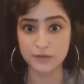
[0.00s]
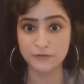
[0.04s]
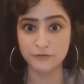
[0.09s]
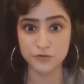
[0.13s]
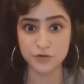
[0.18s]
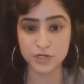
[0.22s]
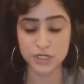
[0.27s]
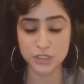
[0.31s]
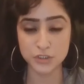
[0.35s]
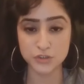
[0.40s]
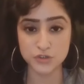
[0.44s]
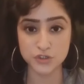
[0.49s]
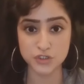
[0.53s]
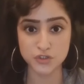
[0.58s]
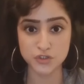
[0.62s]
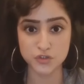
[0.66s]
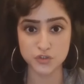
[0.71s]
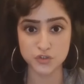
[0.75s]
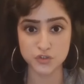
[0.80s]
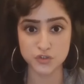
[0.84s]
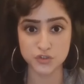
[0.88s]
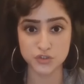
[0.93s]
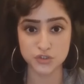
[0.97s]
If you can
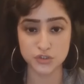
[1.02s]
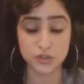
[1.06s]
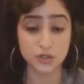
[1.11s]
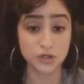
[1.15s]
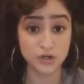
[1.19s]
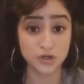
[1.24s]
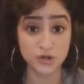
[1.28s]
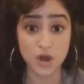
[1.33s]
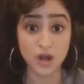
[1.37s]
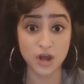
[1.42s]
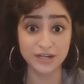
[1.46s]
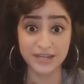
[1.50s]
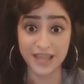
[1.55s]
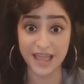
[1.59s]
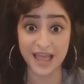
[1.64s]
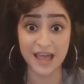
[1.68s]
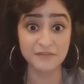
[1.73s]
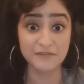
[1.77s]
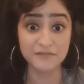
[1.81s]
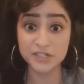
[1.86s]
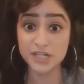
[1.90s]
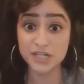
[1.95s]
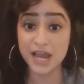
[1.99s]
just not
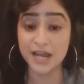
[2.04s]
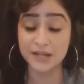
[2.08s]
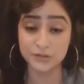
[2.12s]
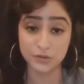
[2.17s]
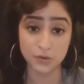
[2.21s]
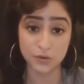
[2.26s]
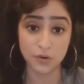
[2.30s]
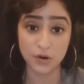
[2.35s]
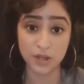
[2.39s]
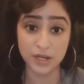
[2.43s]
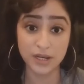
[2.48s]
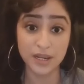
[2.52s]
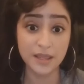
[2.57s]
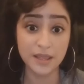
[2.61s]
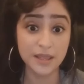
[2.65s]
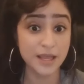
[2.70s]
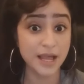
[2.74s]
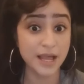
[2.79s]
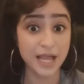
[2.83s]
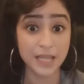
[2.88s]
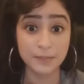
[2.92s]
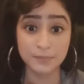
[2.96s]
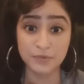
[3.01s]
have it at all,
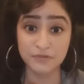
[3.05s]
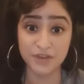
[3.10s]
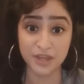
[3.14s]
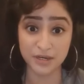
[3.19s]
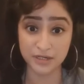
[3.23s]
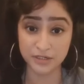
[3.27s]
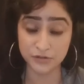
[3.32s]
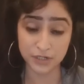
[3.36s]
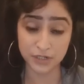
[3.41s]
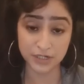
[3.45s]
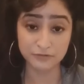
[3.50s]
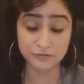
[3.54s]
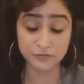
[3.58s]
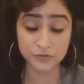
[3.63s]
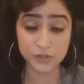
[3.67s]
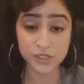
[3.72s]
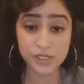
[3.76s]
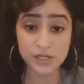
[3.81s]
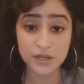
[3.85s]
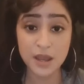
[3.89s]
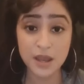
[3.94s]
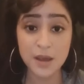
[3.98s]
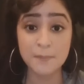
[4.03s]
I'll be very
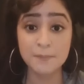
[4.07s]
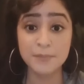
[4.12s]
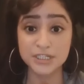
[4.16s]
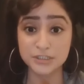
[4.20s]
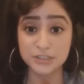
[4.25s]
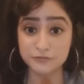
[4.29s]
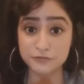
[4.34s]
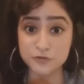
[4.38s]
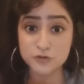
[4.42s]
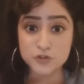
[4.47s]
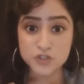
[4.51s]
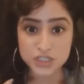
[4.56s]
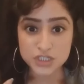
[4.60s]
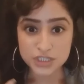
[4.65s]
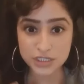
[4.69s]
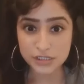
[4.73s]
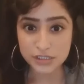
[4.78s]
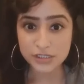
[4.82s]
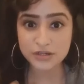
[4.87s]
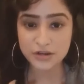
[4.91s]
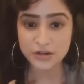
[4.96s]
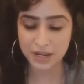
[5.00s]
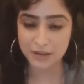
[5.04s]
grateful. But if you
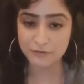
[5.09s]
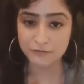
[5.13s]
still crave